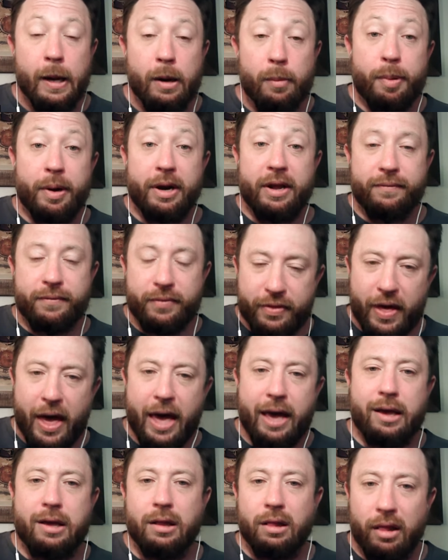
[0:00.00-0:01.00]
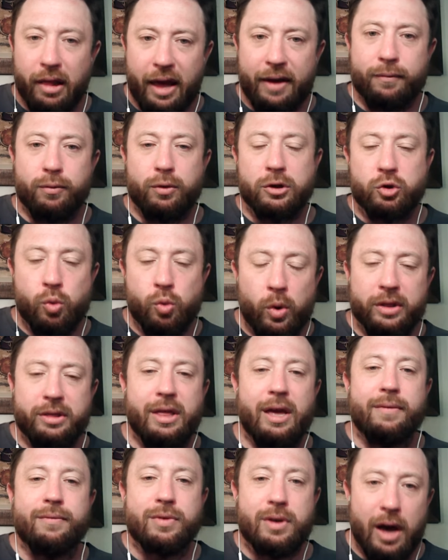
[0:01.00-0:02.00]
But if they can leverage what
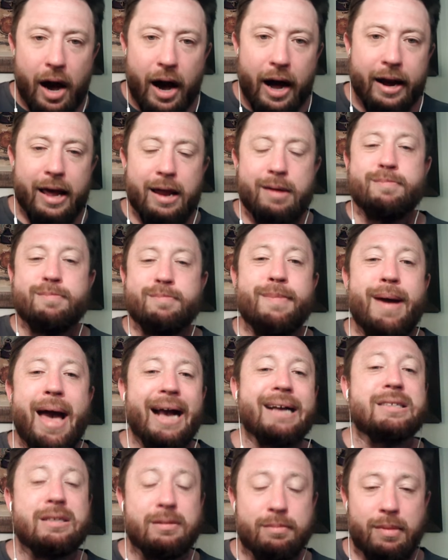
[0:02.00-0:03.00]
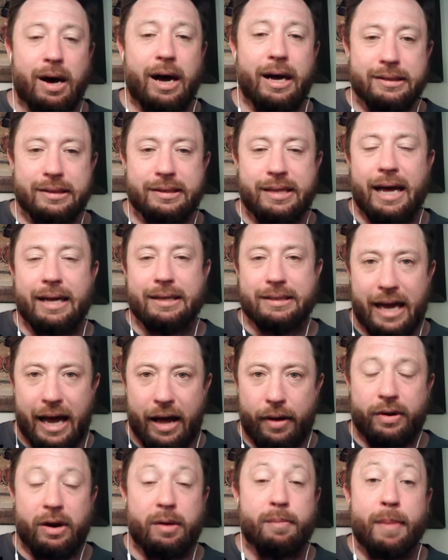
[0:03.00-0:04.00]
they've got and maximize that
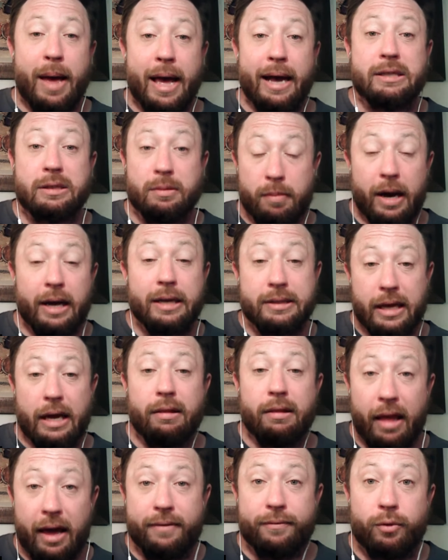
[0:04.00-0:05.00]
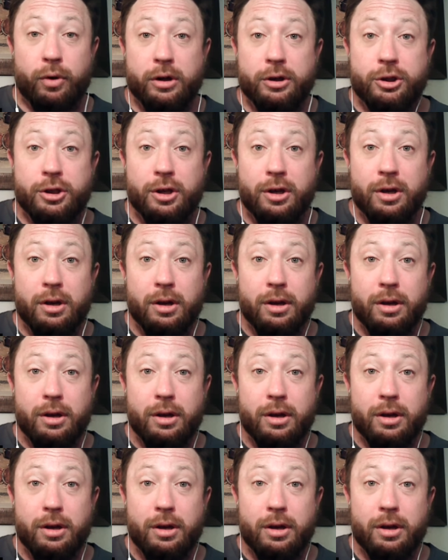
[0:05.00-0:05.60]
talent and maximize that leverage